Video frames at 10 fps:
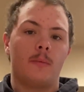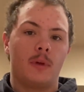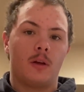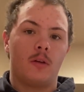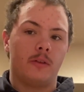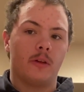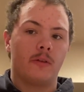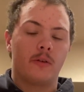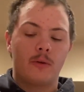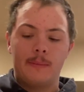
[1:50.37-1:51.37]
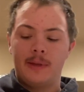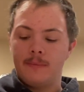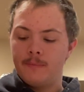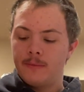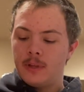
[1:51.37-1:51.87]
all the other equipment.
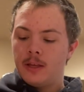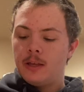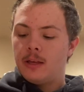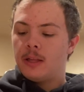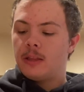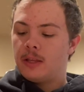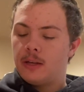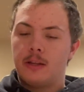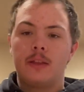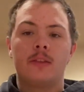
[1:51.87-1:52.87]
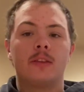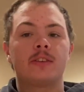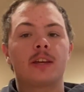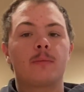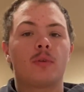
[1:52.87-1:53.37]
And then in the
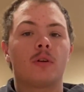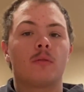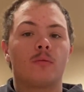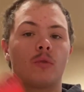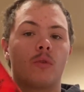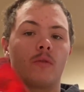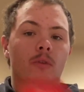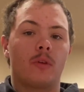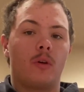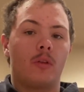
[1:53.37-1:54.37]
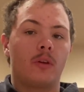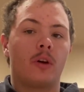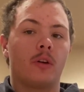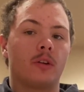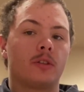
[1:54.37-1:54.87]
second part, we'll go over all the
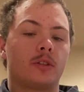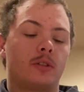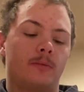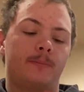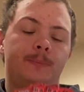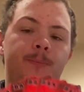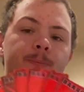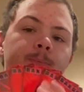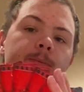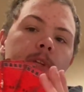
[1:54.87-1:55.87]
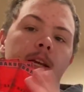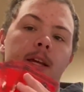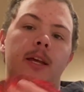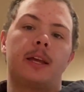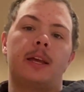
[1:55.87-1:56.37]
cards
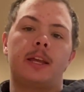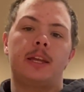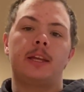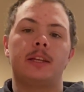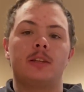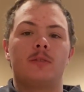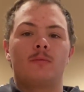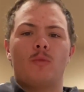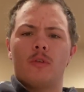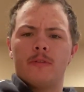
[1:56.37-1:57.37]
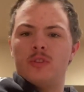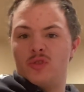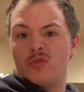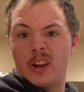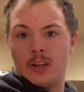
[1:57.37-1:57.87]
and more of the
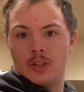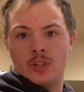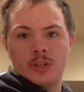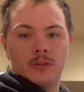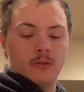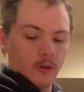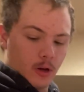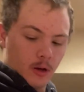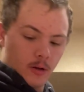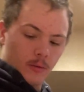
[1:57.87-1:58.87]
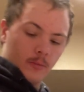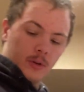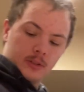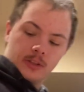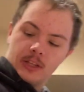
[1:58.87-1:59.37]
strategy.
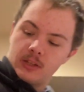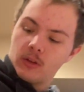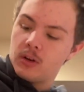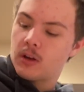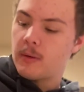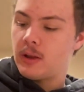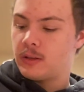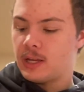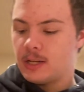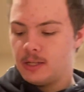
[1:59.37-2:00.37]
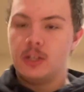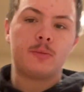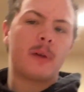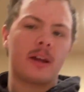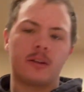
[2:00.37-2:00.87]
Whereas this, I'll talk about kind of each
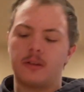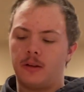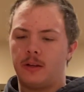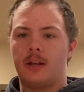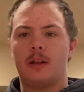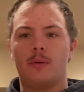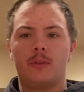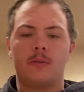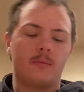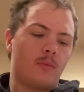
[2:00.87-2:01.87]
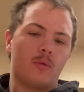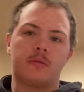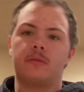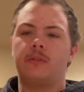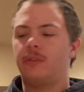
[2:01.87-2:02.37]
Bakugan, kind of what their
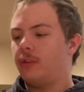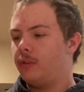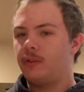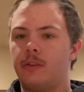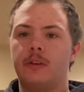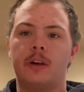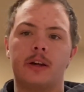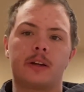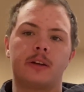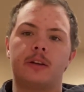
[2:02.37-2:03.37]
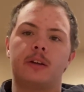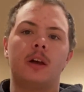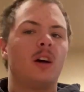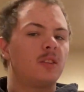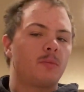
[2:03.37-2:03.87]
importance is deck.
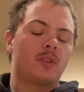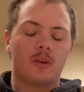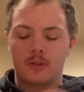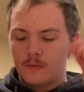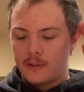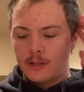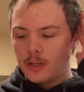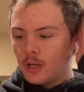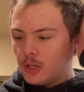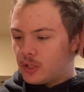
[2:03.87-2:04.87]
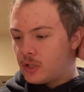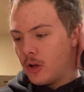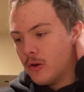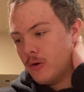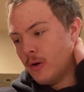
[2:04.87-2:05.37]
Let's put the cards over there.
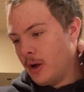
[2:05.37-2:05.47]
So,